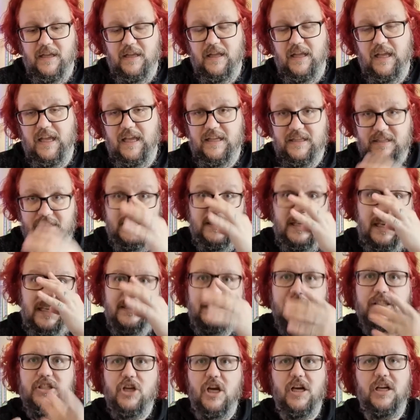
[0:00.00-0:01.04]
it's
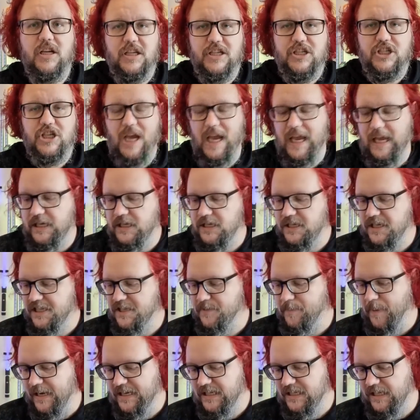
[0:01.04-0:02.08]
a chunk of change,
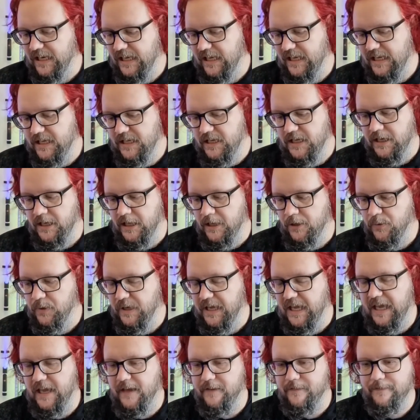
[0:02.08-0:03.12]
especially, you know,
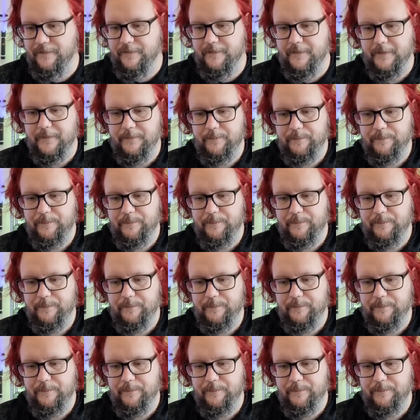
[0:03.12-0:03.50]
if